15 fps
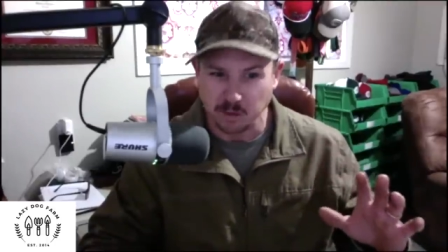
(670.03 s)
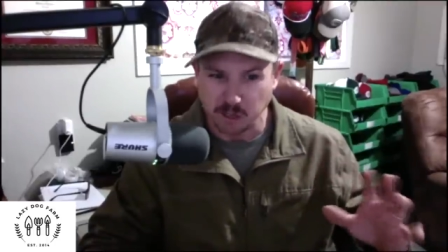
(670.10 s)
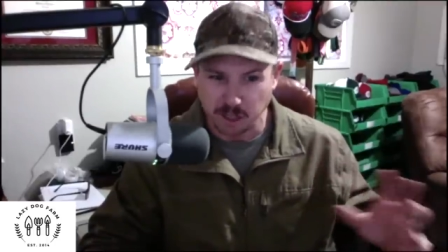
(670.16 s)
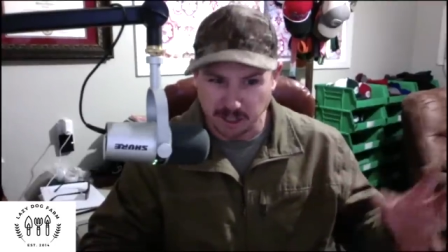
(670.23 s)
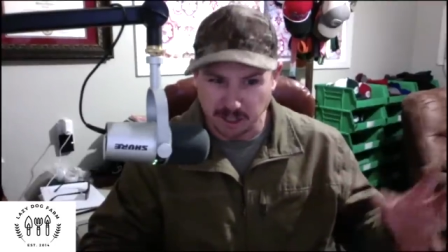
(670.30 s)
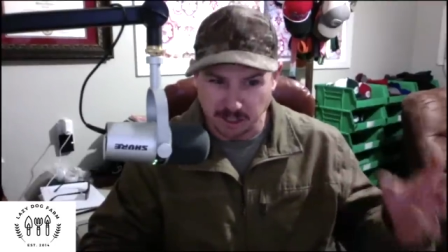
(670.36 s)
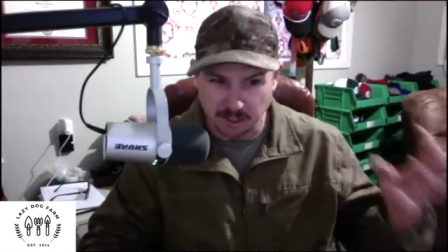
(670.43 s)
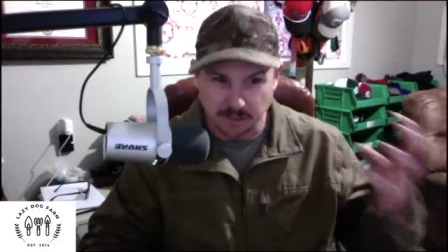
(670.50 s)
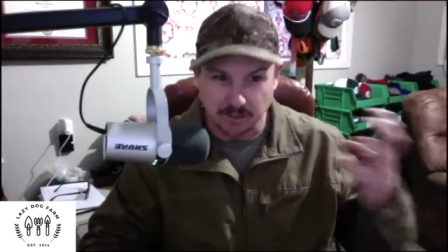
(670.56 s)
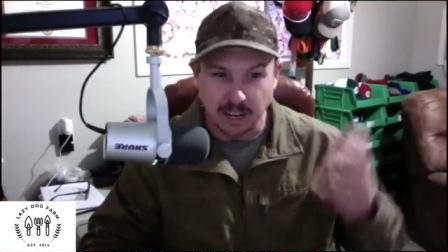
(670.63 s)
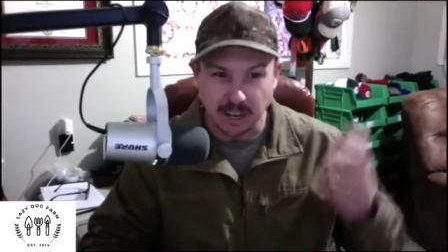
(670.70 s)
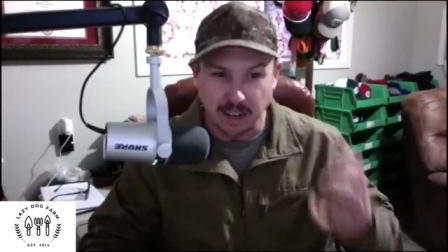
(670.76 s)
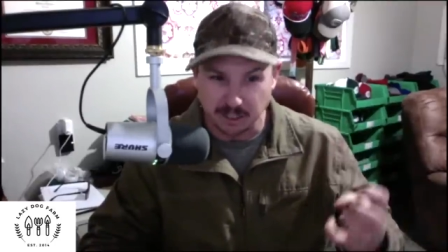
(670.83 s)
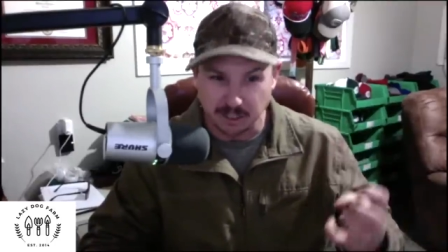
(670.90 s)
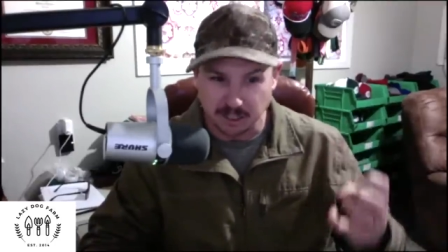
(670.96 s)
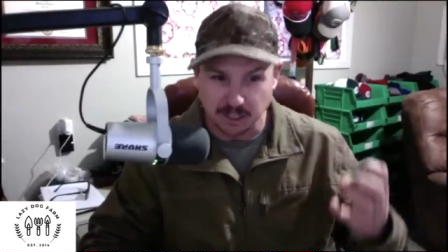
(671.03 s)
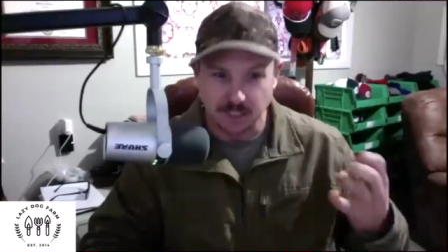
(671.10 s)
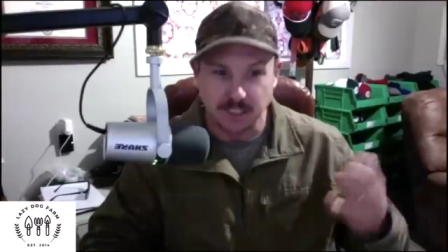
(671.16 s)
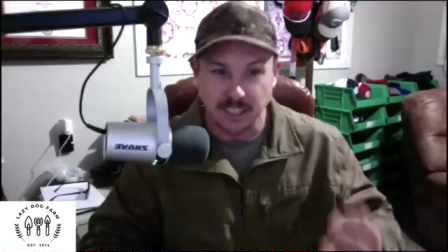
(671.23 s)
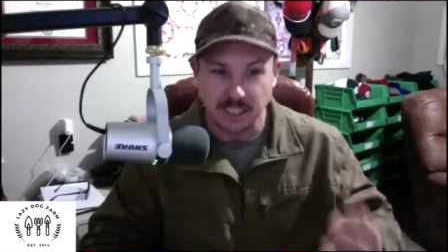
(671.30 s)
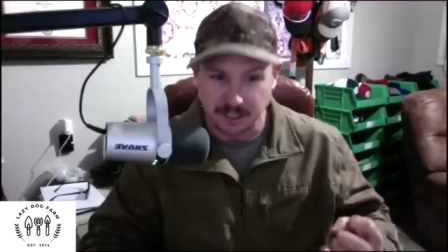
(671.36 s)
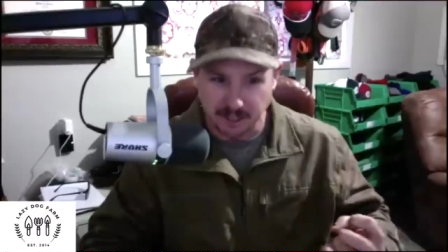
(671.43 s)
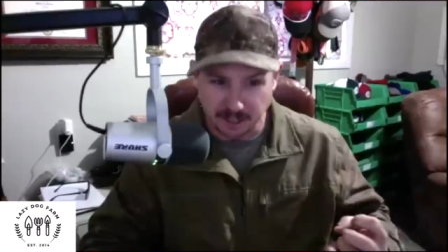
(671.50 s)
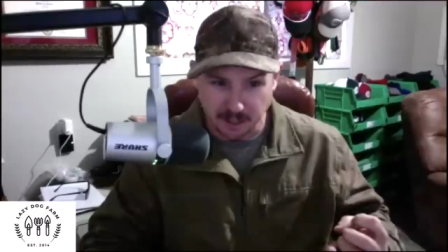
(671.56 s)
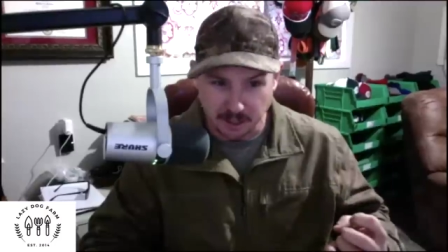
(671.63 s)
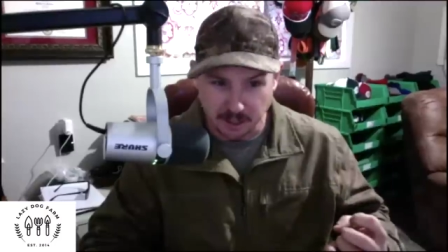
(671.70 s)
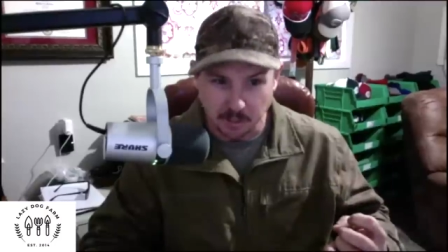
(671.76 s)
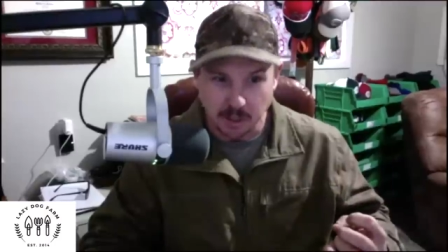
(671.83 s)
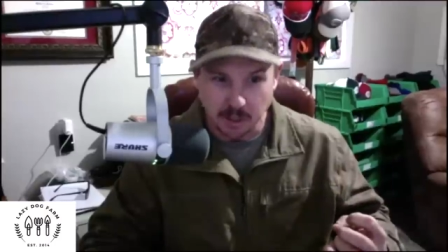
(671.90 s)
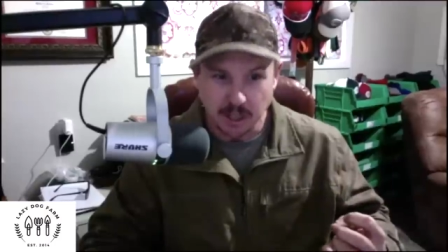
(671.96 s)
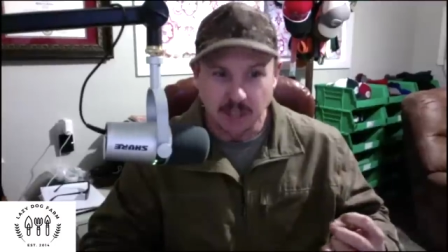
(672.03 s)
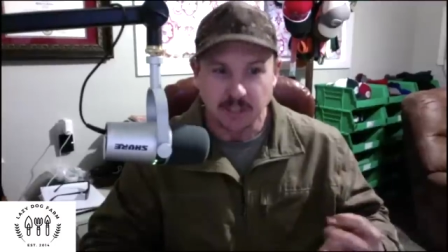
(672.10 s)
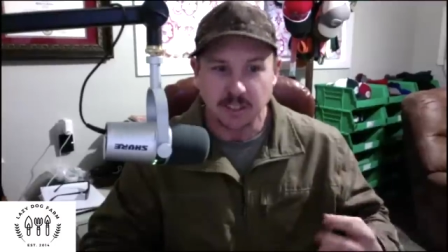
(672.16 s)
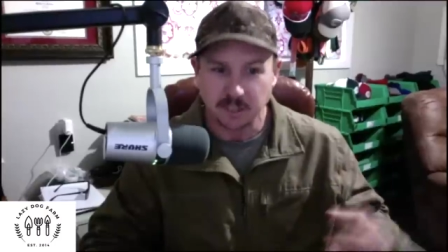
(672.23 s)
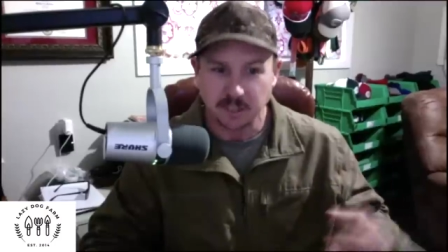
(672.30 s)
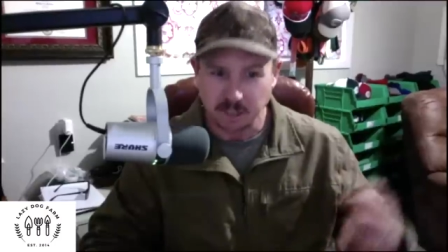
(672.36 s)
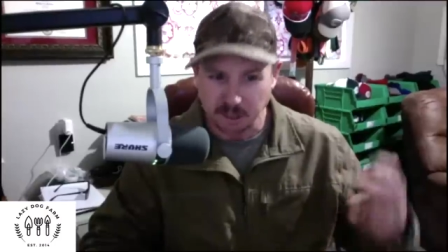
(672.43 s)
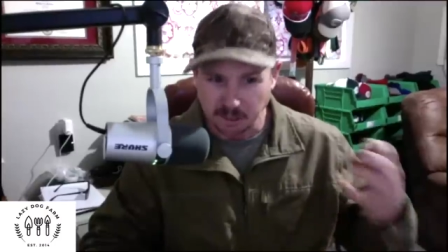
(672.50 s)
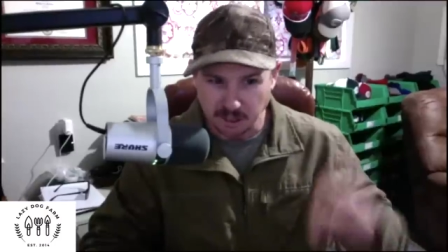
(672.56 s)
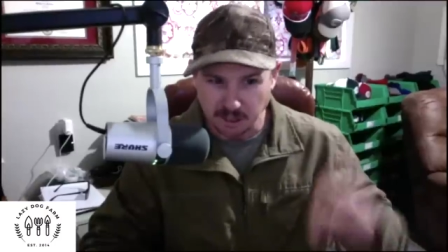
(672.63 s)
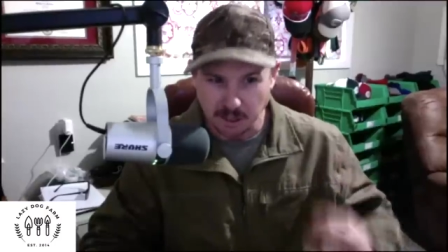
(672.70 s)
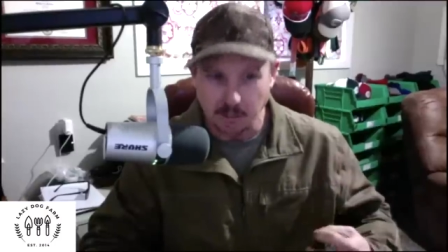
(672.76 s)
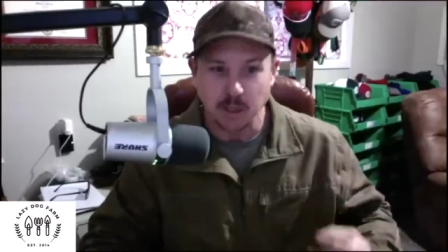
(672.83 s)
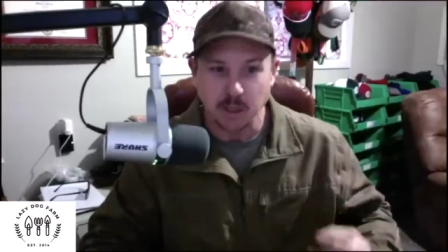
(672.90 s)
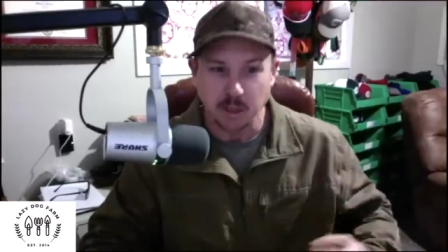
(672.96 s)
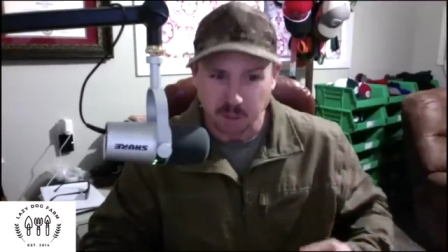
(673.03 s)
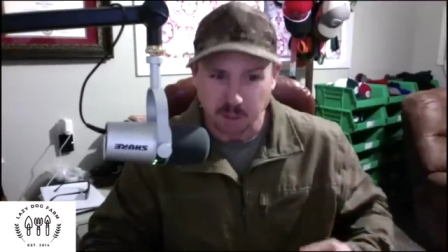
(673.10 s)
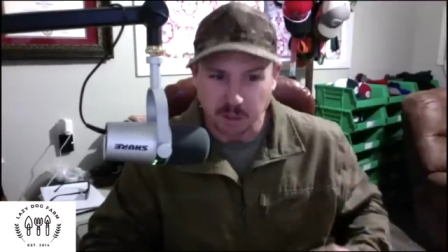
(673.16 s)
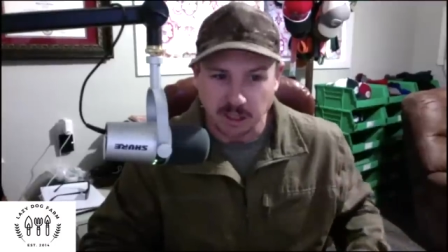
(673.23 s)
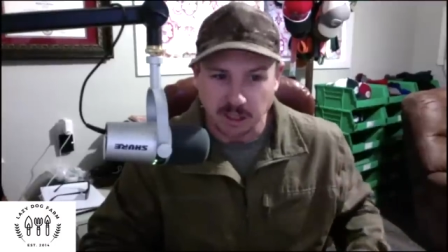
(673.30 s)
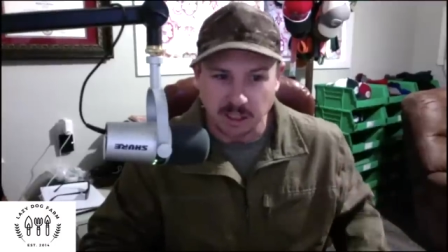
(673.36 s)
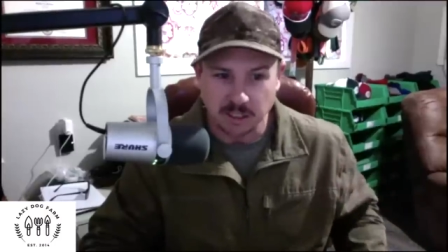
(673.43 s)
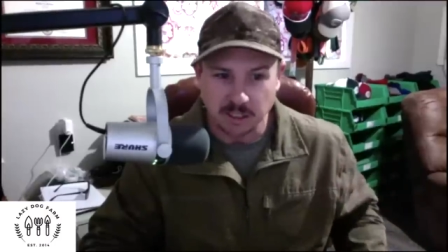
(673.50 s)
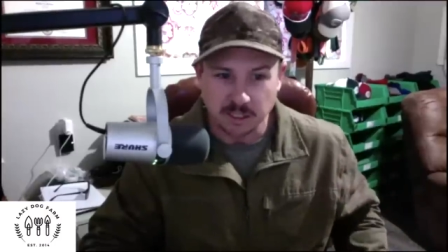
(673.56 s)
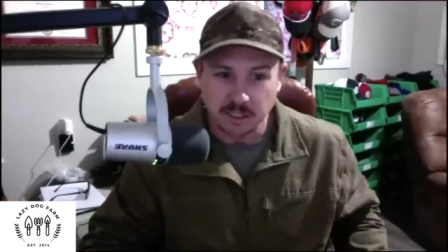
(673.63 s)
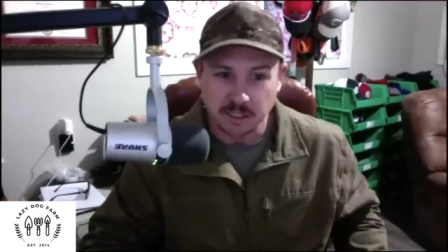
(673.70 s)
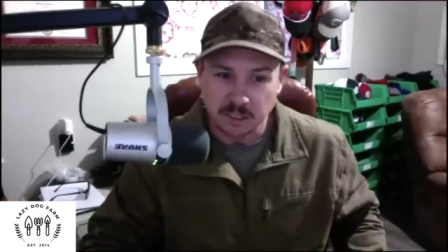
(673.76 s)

there's viruses in them that are going to limit the production.